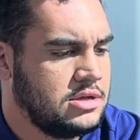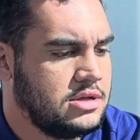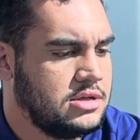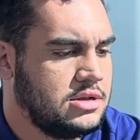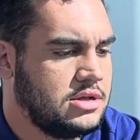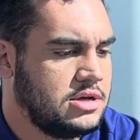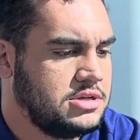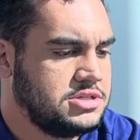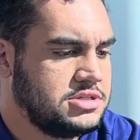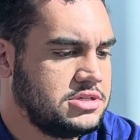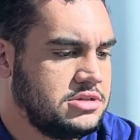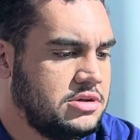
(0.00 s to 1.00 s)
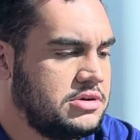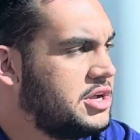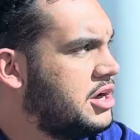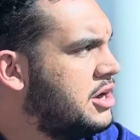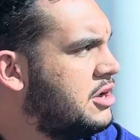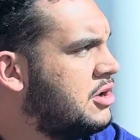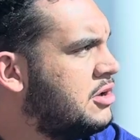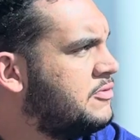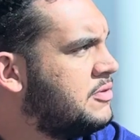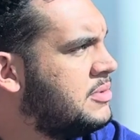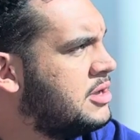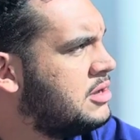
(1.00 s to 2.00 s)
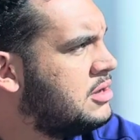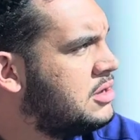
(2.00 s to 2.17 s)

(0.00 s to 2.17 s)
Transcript: and just, you know, carrying on from that.